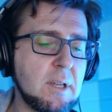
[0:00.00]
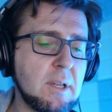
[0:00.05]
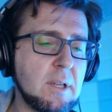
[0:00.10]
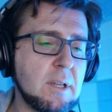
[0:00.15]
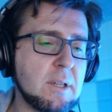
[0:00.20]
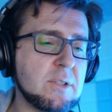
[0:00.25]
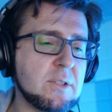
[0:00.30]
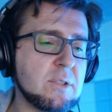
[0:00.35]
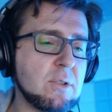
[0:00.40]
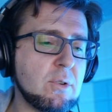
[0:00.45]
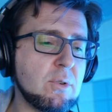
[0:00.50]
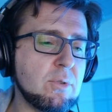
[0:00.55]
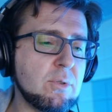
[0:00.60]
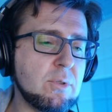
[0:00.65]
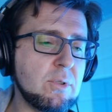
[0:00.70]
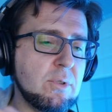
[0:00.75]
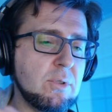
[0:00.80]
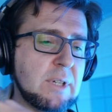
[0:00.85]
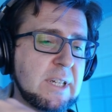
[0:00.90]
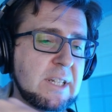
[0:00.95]
So
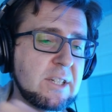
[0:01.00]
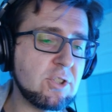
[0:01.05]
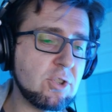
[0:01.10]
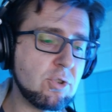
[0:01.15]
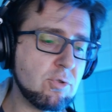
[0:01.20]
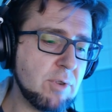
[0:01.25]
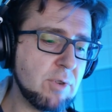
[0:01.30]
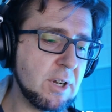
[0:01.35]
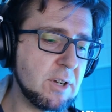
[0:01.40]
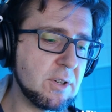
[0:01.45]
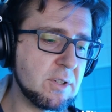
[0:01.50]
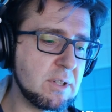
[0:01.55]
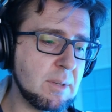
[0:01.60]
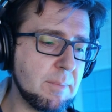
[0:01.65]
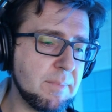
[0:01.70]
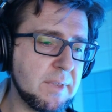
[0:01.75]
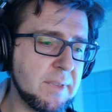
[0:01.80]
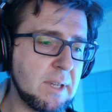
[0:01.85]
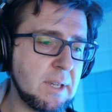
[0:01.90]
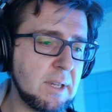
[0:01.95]
you can trigger
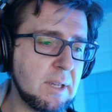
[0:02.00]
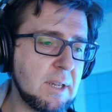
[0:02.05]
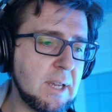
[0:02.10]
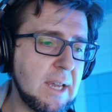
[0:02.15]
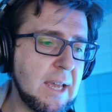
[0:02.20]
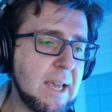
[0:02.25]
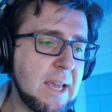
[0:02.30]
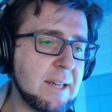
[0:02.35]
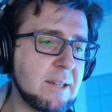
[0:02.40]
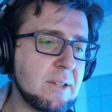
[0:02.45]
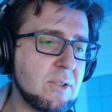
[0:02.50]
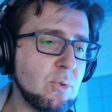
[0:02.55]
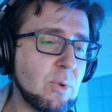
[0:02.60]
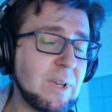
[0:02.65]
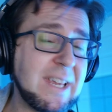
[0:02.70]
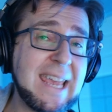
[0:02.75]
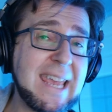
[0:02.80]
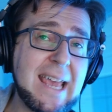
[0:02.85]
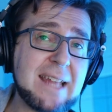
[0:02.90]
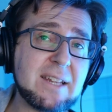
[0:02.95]
something and you
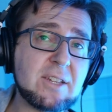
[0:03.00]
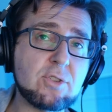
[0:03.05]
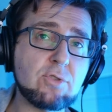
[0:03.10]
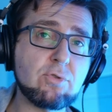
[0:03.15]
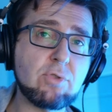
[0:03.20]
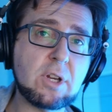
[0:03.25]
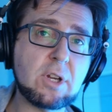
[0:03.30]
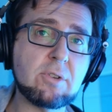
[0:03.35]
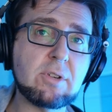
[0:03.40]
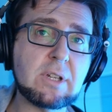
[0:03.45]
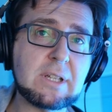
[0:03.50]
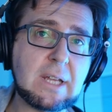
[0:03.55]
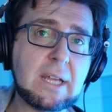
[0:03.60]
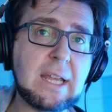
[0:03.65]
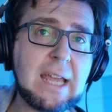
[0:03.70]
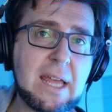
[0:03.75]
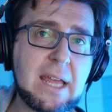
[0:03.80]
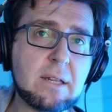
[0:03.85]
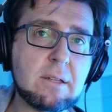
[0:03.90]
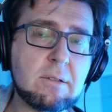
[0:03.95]
can't trigger it
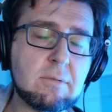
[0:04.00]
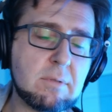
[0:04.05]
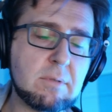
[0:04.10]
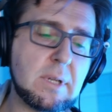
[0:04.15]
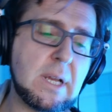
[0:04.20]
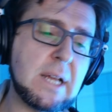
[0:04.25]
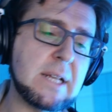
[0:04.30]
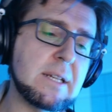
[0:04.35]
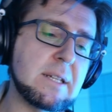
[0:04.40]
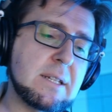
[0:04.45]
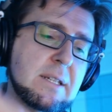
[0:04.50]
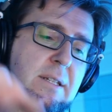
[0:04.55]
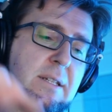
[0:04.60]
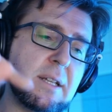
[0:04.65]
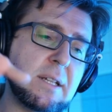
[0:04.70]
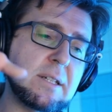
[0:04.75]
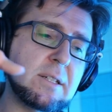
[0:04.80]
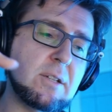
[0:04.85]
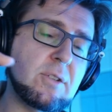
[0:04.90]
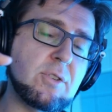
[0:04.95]
again
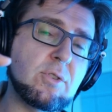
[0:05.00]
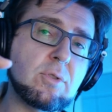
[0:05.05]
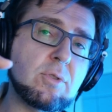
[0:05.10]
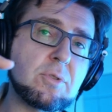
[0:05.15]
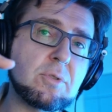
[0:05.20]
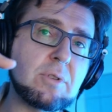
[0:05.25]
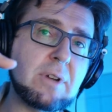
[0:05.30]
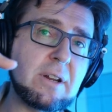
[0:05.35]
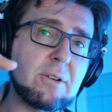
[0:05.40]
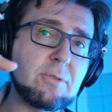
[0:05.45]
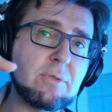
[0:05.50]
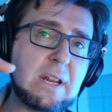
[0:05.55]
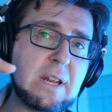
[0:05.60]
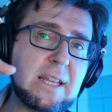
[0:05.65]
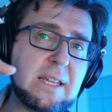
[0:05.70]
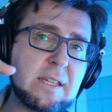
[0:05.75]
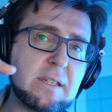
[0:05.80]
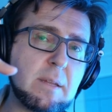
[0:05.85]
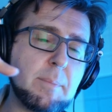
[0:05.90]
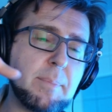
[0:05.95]
until you
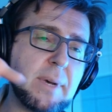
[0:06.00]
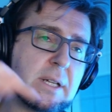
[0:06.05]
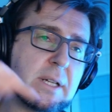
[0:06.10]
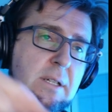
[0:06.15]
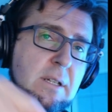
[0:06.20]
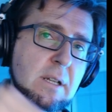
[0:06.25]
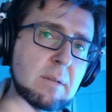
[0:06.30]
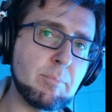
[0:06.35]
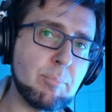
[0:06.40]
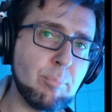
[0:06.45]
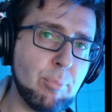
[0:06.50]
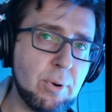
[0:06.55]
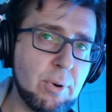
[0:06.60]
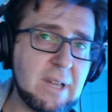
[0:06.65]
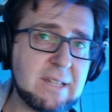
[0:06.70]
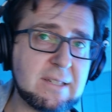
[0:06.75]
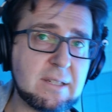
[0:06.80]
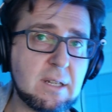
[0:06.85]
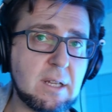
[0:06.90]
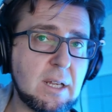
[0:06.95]
release the button and
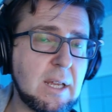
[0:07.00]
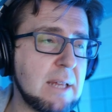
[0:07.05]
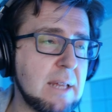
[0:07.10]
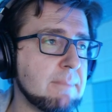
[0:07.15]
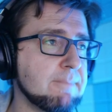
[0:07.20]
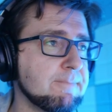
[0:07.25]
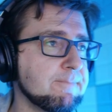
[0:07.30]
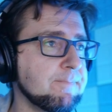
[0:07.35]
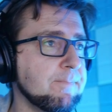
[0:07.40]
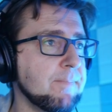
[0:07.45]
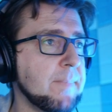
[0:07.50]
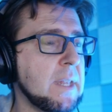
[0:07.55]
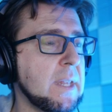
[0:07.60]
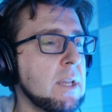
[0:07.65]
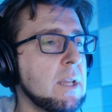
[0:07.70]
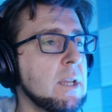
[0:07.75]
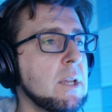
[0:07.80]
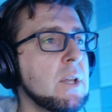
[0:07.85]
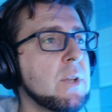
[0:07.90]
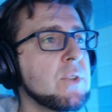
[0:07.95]
press it again.
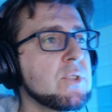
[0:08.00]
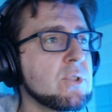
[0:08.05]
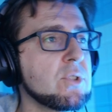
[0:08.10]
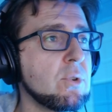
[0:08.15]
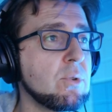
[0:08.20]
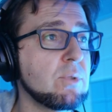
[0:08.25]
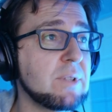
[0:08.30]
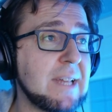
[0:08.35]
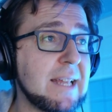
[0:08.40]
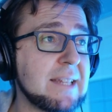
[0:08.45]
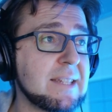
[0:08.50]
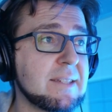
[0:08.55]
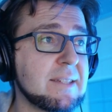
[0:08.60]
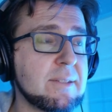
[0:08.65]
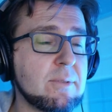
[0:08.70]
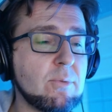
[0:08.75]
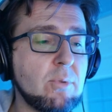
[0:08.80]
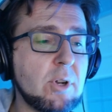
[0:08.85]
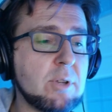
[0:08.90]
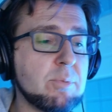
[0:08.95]
So
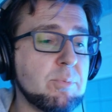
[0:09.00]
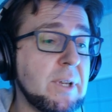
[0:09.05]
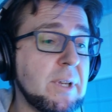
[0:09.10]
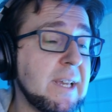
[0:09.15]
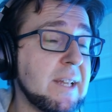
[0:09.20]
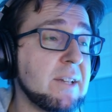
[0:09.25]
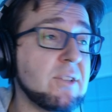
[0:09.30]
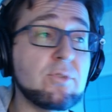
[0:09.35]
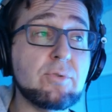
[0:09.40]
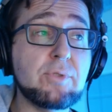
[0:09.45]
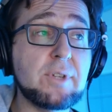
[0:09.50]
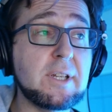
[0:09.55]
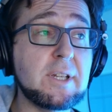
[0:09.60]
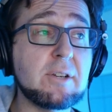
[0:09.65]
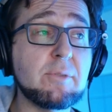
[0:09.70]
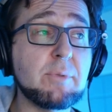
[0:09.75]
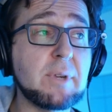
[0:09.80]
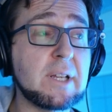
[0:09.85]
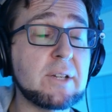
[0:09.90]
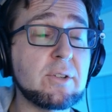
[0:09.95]
that's what we can do
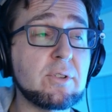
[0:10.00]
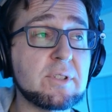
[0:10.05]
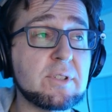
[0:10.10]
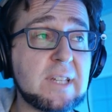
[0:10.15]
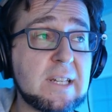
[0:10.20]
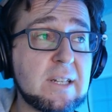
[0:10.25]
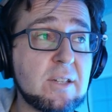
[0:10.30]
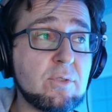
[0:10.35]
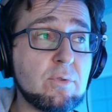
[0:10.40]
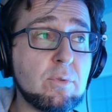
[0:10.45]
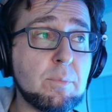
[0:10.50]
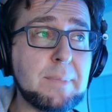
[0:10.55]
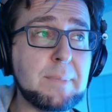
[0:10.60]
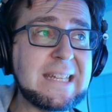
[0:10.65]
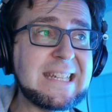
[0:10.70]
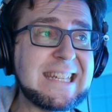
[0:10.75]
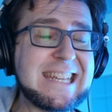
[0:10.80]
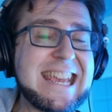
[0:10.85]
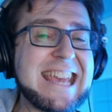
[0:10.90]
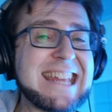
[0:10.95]
here. We can set it to
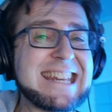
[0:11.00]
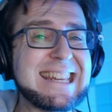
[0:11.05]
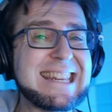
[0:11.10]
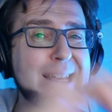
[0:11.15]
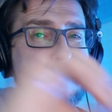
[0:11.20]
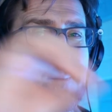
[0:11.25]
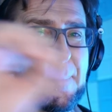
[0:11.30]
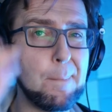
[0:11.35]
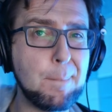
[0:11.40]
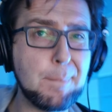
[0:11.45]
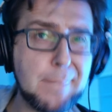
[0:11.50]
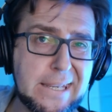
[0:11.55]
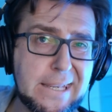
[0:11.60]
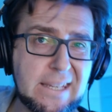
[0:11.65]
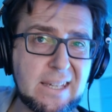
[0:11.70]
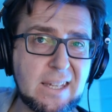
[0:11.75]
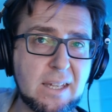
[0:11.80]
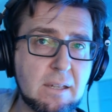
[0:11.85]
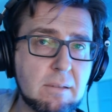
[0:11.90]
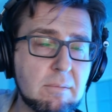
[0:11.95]

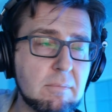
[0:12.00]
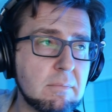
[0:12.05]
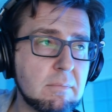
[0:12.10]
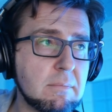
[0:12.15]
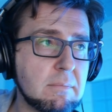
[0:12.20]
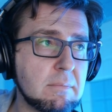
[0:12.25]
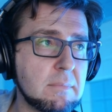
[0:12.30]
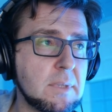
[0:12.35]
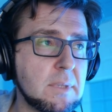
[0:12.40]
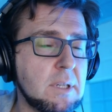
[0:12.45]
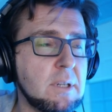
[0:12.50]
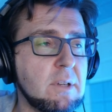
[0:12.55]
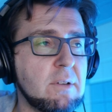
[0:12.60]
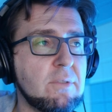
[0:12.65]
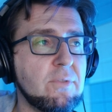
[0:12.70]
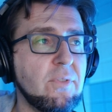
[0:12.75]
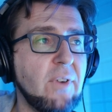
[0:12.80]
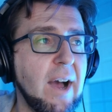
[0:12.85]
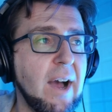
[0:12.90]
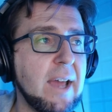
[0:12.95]
BTNP.
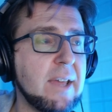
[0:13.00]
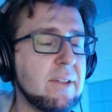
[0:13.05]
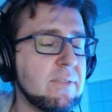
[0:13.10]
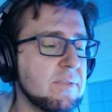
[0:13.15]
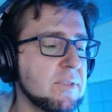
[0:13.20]
5.